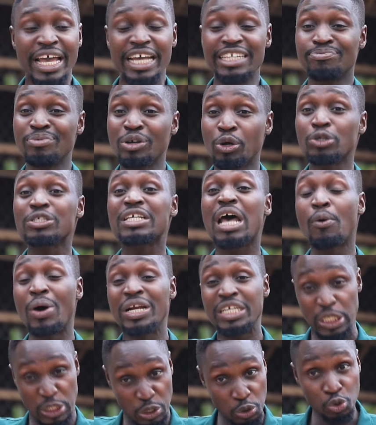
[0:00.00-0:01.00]
it's because I
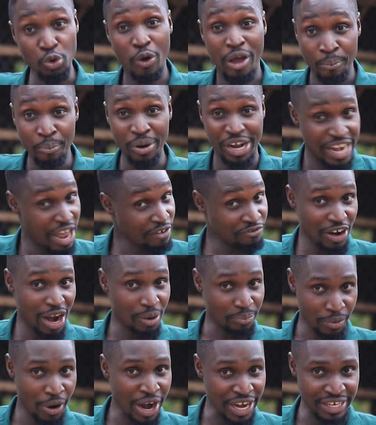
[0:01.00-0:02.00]
wanted to do a breeder
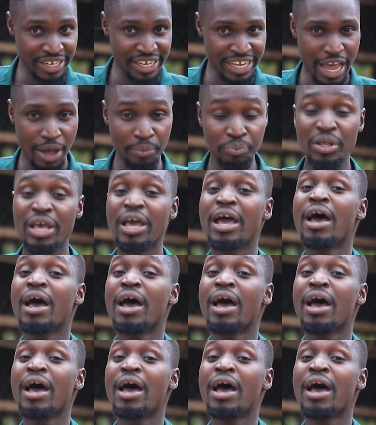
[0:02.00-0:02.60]
farm right here.